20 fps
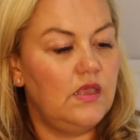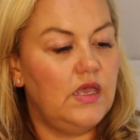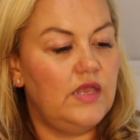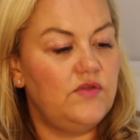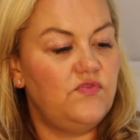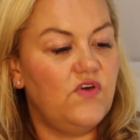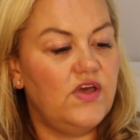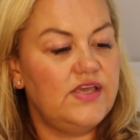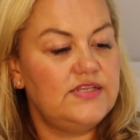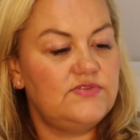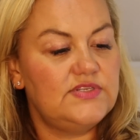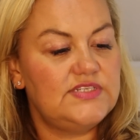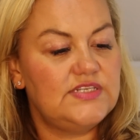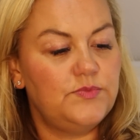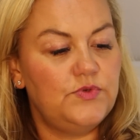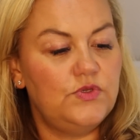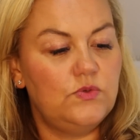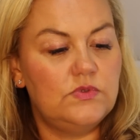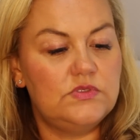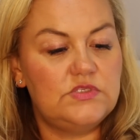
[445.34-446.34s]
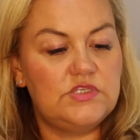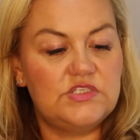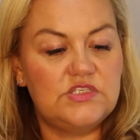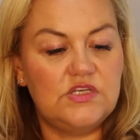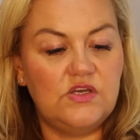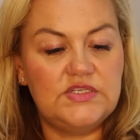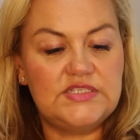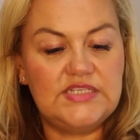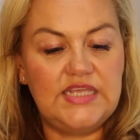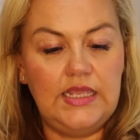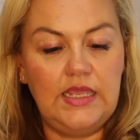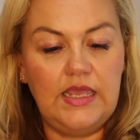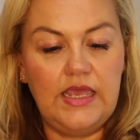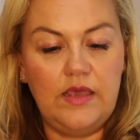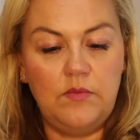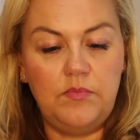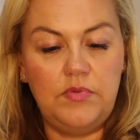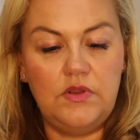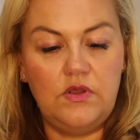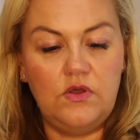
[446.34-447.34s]
Advice to someone who wants to start a
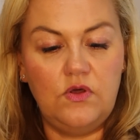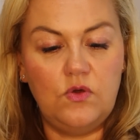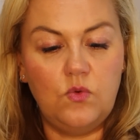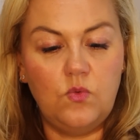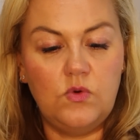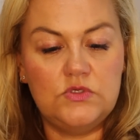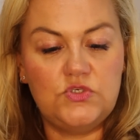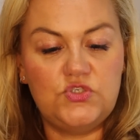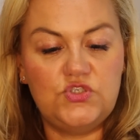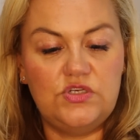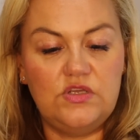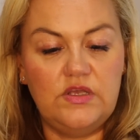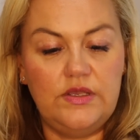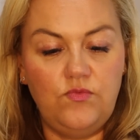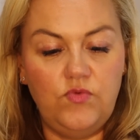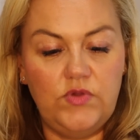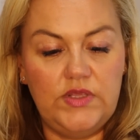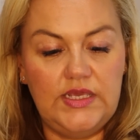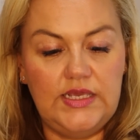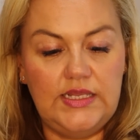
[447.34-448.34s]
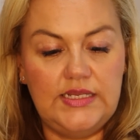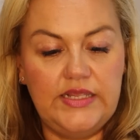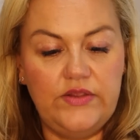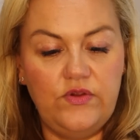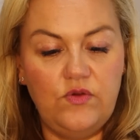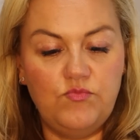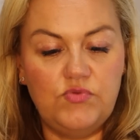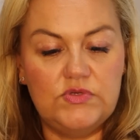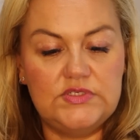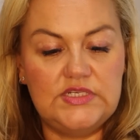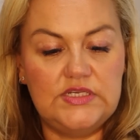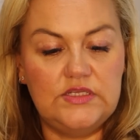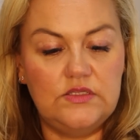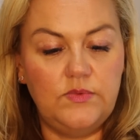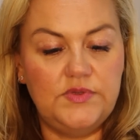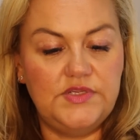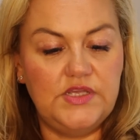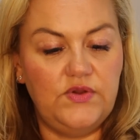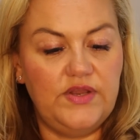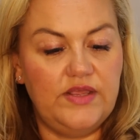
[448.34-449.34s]
skincare blog. What should I read? Here in Brazil,
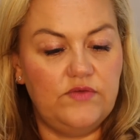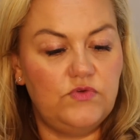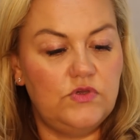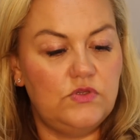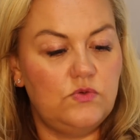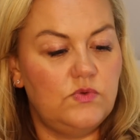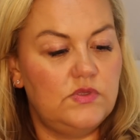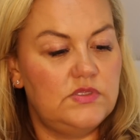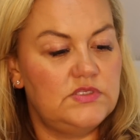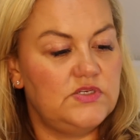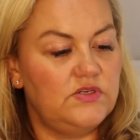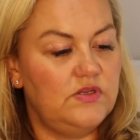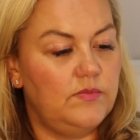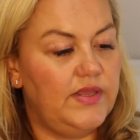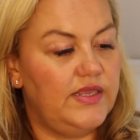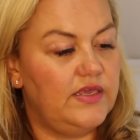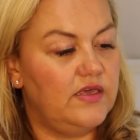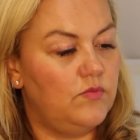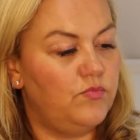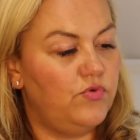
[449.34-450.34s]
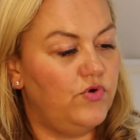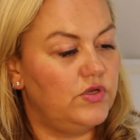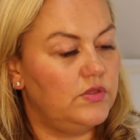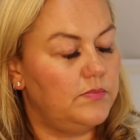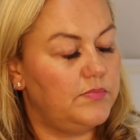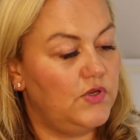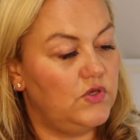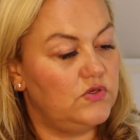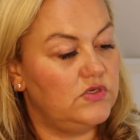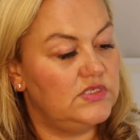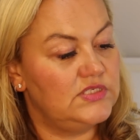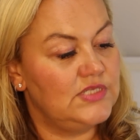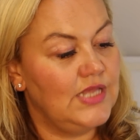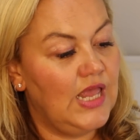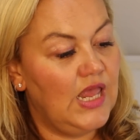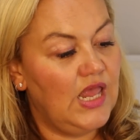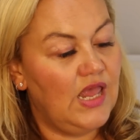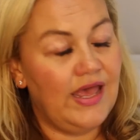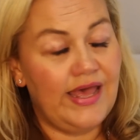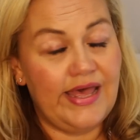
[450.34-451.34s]
we don't have good ones, only makeup bloggers.
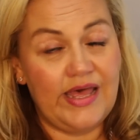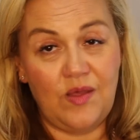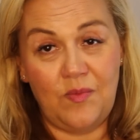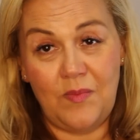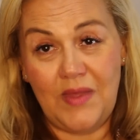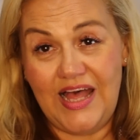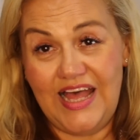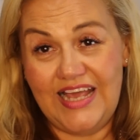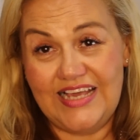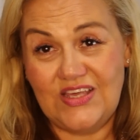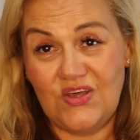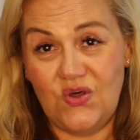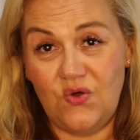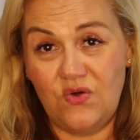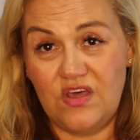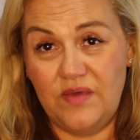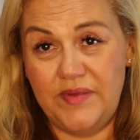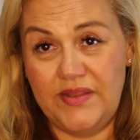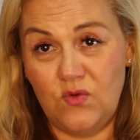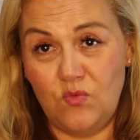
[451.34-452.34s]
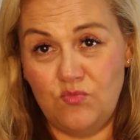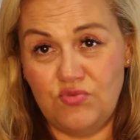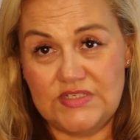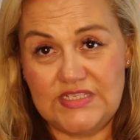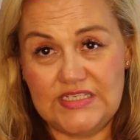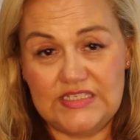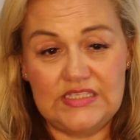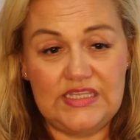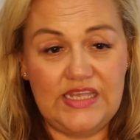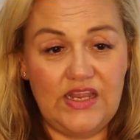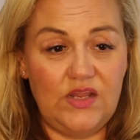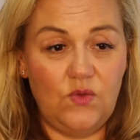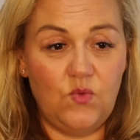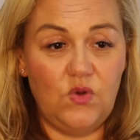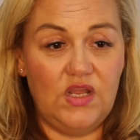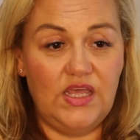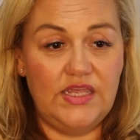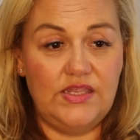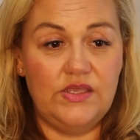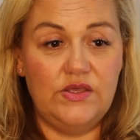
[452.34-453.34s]
I can't comment on Brazil. The only
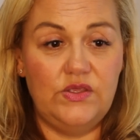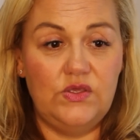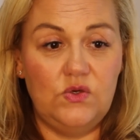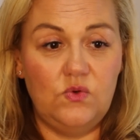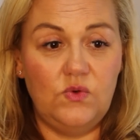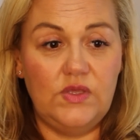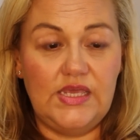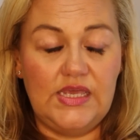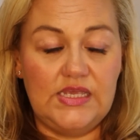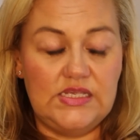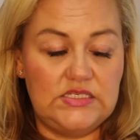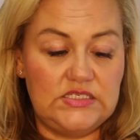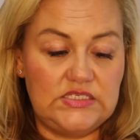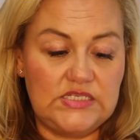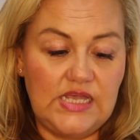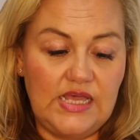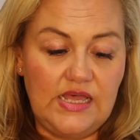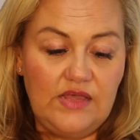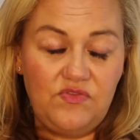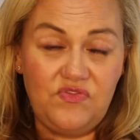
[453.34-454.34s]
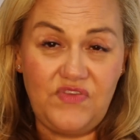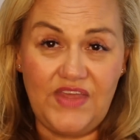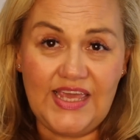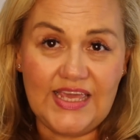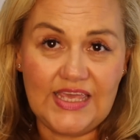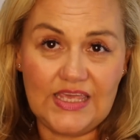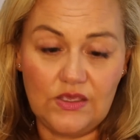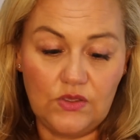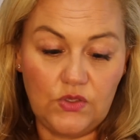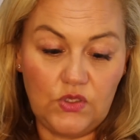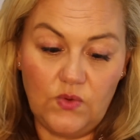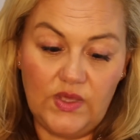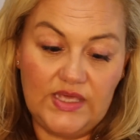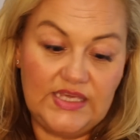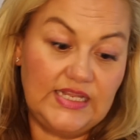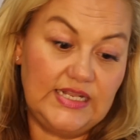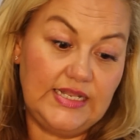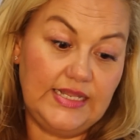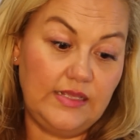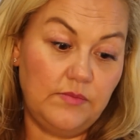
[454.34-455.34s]
one I know is Vic, who I
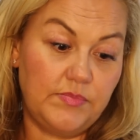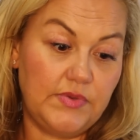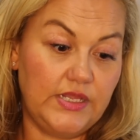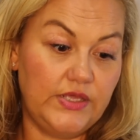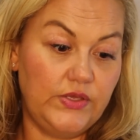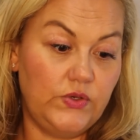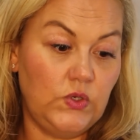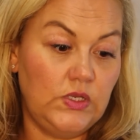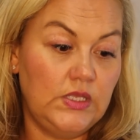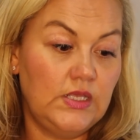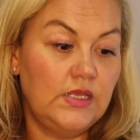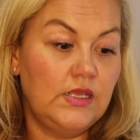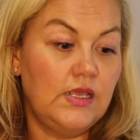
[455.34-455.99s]
can link below.